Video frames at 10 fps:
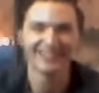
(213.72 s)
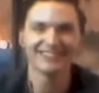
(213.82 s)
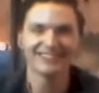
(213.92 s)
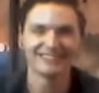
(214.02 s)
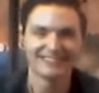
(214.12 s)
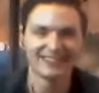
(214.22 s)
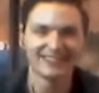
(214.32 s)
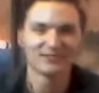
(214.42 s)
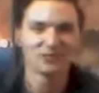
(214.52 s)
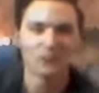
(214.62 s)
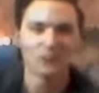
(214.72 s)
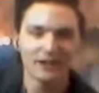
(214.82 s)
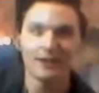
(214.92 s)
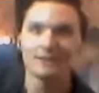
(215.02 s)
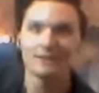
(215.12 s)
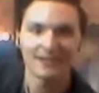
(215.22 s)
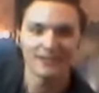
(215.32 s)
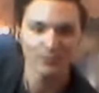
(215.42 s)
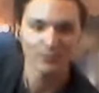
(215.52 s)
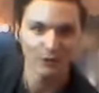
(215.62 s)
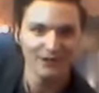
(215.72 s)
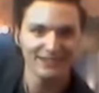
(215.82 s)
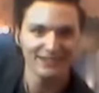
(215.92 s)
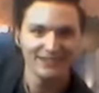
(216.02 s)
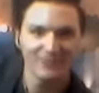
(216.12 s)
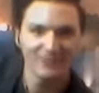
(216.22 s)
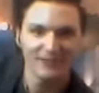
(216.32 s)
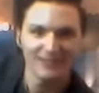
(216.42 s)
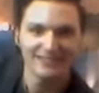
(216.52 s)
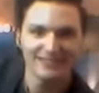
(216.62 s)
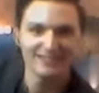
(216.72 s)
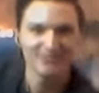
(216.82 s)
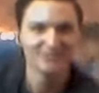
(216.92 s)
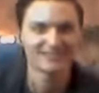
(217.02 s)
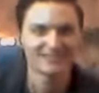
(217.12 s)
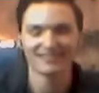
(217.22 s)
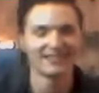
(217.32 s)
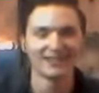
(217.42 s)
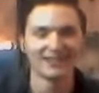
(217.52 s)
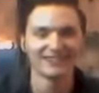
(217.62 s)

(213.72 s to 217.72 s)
because it's like what comes out of their brain, you know, when they see you. It's just hilarious.